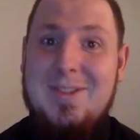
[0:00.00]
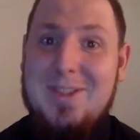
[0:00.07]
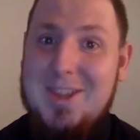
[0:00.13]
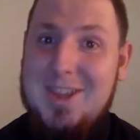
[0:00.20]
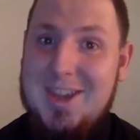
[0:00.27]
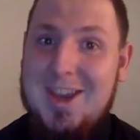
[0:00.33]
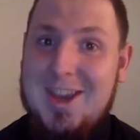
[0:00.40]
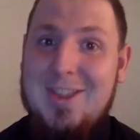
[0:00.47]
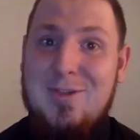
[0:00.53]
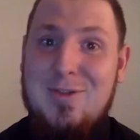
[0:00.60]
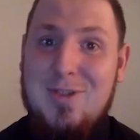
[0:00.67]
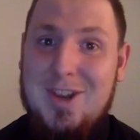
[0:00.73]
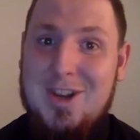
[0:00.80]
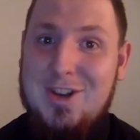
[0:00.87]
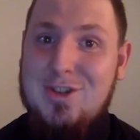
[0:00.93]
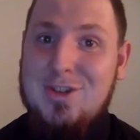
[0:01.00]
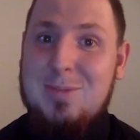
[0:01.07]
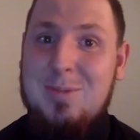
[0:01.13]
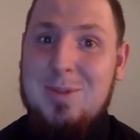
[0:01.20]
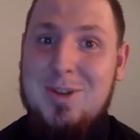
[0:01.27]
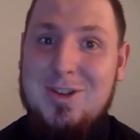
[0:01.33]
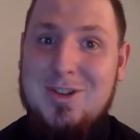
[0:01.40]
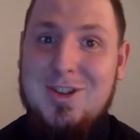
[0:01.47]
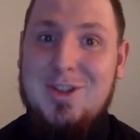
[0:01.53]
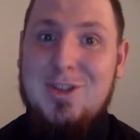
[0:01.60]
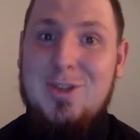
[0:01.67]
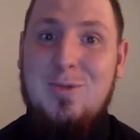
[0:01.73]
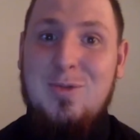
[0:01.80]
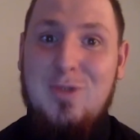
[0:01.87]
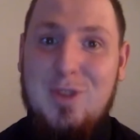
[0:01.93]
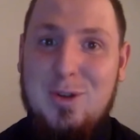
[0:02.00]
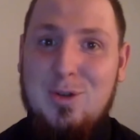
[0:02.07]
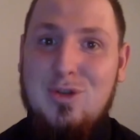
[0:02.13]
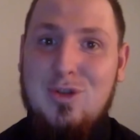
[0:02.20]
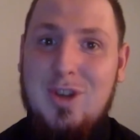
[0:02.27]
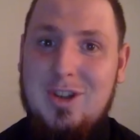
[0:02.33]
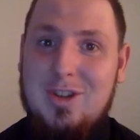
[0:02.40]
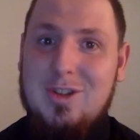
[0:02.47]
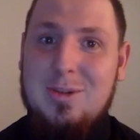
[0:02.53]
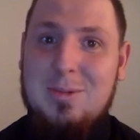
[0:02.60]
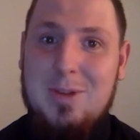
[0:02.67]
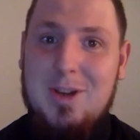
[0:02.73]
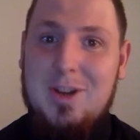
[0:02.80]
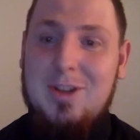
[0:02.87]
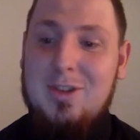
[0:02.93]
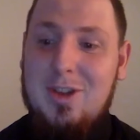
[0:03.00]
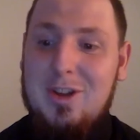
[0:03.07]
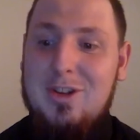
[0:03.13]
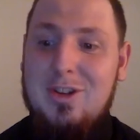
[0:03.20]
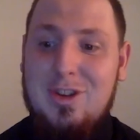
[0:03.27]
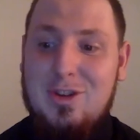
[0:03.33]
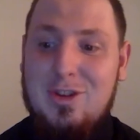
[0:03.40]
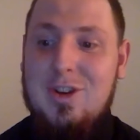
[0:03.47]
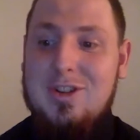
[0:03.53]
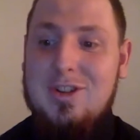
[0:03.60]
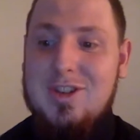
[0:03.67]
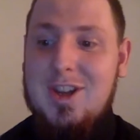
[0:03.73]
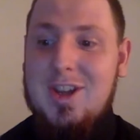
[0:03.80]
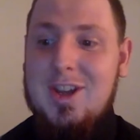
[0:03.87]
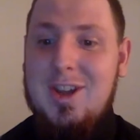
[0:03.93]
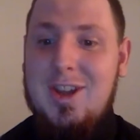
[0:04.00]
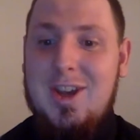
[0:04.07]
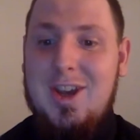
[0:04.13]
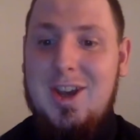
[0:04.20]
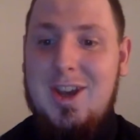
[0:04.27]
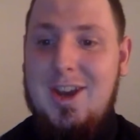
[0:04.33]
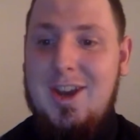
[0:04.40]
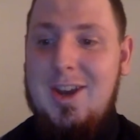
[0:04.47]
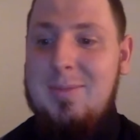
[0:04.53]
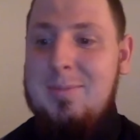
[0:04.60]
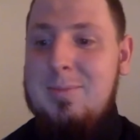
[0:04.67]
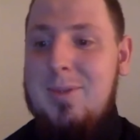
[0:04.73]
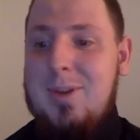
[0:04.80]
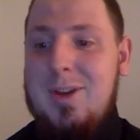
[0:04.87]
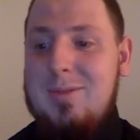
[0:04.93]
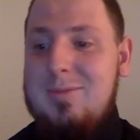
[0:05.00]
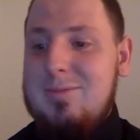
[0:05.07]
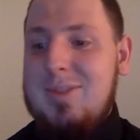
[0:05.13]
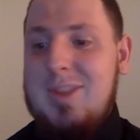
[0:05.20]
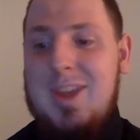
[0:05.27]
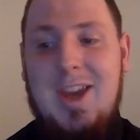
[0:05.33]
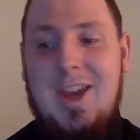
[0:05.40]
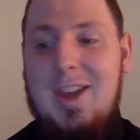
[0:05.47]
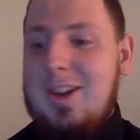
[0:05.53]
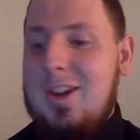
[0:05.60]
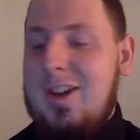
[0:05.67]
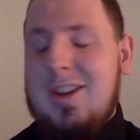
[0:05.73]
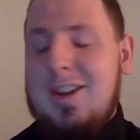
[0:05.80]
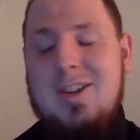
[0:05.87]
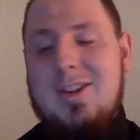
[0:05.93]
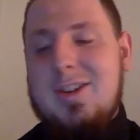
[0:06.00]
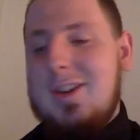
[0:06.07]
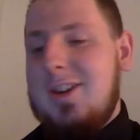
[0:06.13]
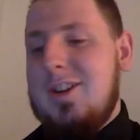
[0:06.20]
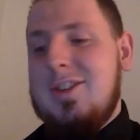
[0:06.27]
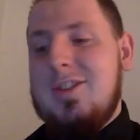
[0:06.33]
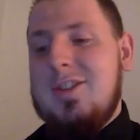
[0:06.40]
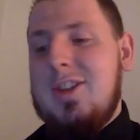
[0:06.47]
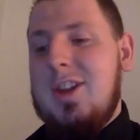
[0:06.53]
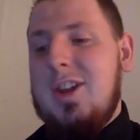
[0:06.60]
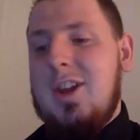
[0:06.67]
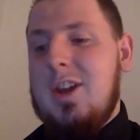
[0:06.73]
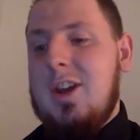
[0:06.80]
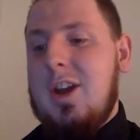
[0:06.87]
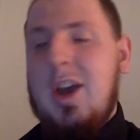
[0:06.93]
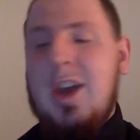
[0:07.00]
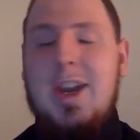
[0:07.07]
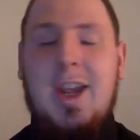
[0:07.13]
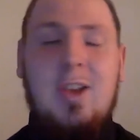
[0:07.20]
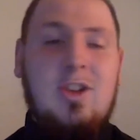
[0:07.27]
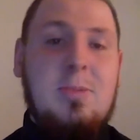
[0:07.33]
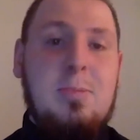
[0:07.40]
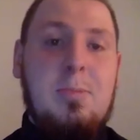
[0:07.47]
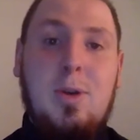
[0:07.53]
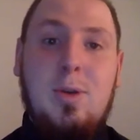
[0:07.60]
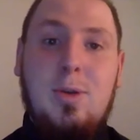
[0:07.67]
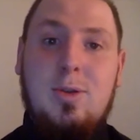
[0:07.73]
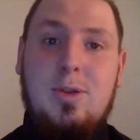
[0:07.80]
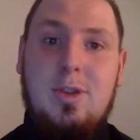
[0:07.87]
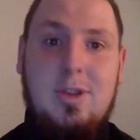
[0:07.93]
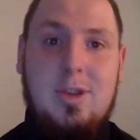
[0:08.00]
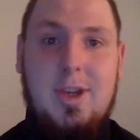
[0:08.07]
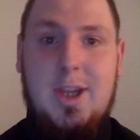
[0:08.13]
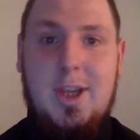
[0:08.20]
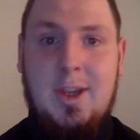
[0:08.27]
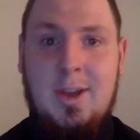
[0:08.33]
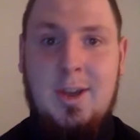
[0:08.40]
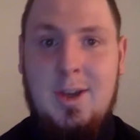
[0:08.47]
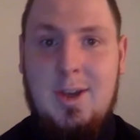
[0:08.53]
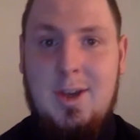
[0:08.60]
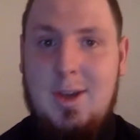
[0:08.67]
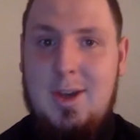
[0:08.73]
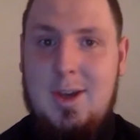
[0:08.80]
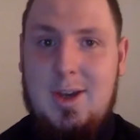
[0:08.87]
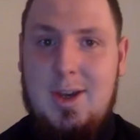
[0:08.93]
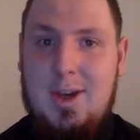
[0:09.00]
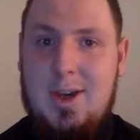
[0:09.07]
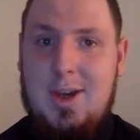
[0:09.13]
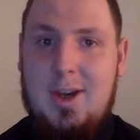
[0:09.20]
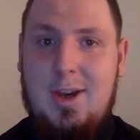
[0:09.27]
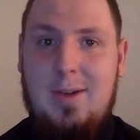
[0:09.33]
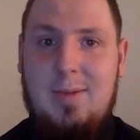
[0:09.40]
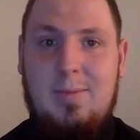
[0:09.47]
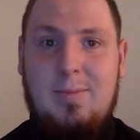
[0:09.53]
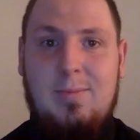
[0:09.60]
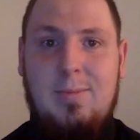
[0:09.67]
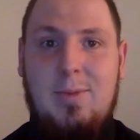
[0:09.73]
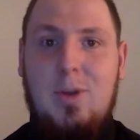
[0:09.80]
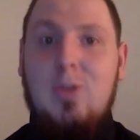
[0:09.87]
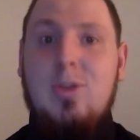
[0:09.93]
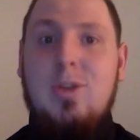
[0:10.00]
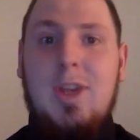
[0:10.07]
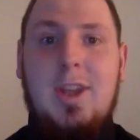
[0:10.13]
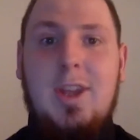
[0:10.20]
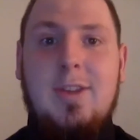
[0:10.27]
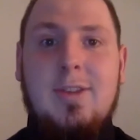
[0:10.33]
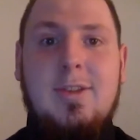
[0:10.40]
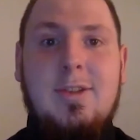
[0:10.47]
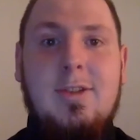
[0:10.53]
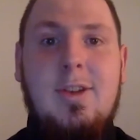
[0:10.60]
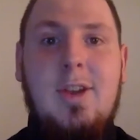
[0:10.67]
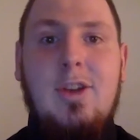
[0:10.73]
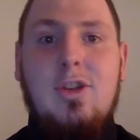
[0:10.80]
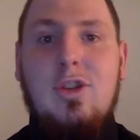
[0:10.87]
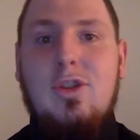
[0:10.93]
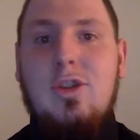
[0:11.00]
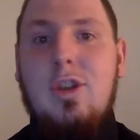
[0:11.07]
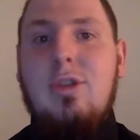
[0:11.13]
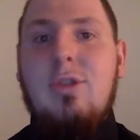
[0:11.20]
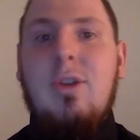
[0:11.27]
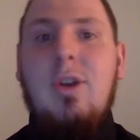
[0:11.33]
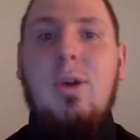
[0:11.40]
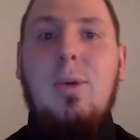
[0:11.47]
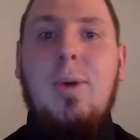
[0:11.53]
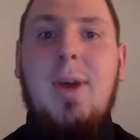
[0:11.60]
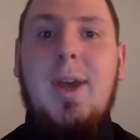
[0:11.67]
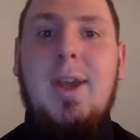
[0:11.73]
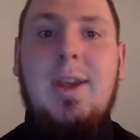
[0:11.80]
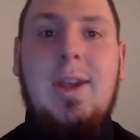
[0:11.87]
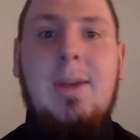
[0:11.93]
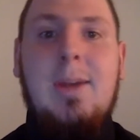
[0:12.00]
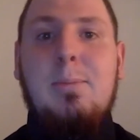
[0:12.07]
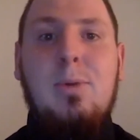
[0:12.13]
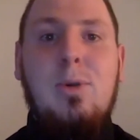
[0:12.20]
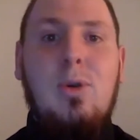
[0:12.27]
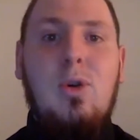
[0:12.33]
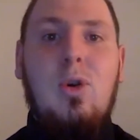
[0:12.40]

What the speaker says: Yeah, they really should, because there's some real treats coming onto this roster. Yeah, like honestly, like I announced Moose the other day. Moose is not just a throwaway import